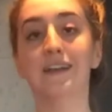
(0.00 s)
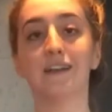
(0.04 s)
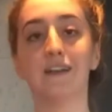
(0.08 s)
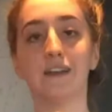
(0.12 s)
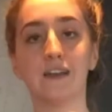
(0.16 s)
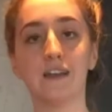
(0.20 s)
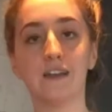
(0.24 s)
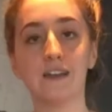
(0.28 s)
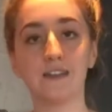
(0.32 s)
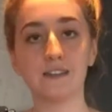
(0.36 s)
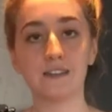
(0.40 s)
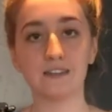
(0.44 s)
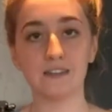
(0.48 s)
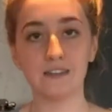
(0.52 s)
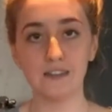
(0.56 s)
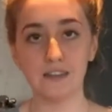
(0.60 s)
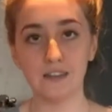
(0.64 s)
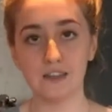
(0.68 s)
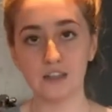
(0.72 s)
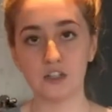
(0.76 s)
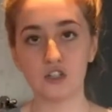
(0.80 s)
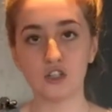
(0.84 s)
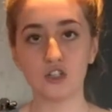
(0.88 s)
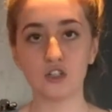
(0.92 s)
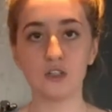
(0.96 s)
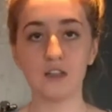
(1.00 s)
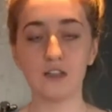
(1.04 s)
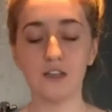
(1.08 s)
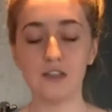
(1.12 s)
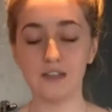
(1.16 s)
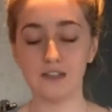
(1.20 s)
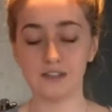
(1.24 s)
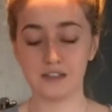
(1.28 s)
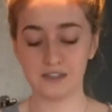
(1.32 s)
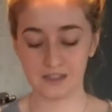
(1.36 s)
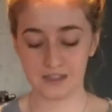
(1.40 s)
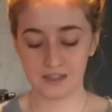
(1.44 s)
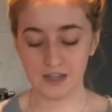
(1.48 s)
It is literally
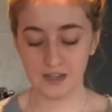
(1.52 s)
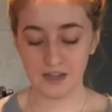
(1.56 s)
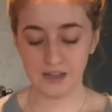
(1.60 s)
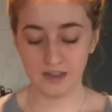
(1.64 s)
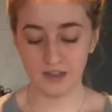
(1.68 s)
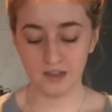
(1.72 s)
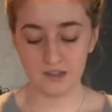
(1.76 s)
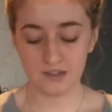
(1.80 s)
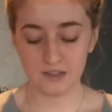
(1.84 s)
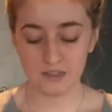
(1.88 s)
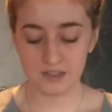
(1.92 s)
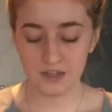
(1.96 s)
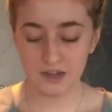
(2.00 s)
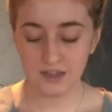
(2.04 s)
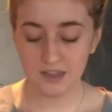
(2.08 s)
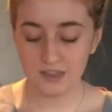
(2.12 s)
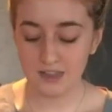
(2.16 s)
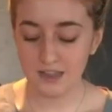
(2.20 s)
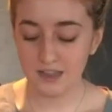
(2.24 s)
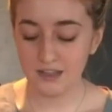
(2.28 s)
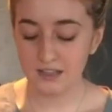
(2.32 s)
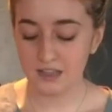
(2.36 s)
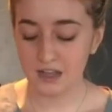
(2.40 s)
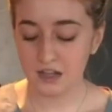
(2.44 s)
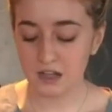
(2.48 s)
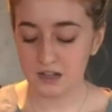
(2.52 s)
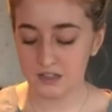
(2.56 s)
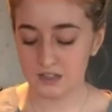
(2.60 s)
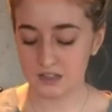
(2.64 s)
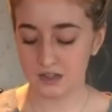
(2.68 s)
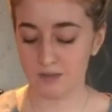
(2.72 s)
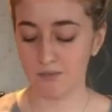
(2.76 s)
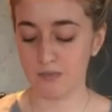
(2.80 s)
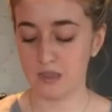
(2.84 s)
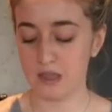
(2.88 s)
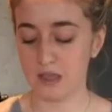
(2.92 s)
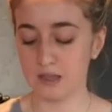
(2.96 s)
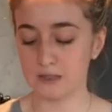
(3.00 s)
science. And I think that's
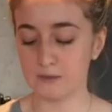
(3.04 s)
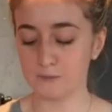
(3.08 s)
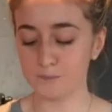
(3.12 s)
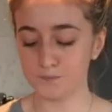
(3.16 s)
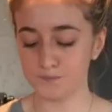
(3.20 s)
something